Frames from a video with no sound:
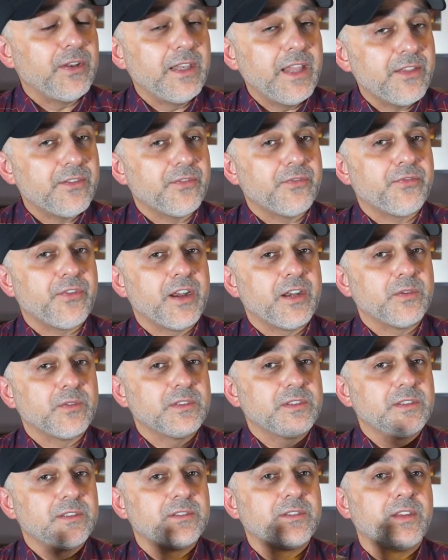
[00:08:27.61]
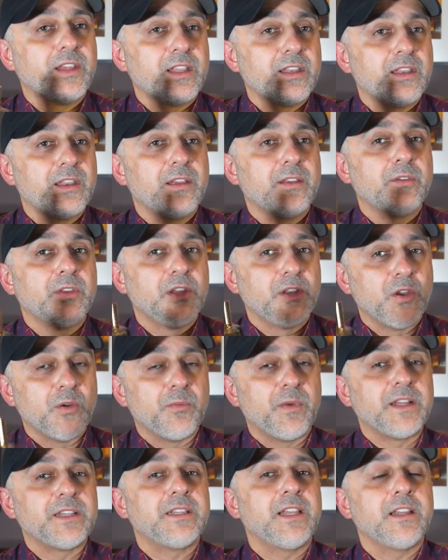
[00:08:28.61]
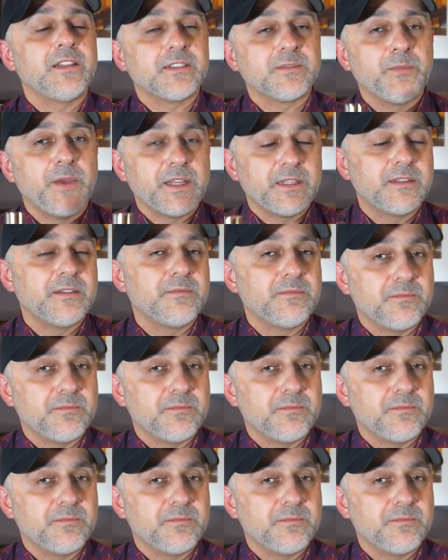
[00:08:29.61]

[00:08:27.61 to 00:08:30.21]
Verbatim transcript: leather fragrances, then you know my taste might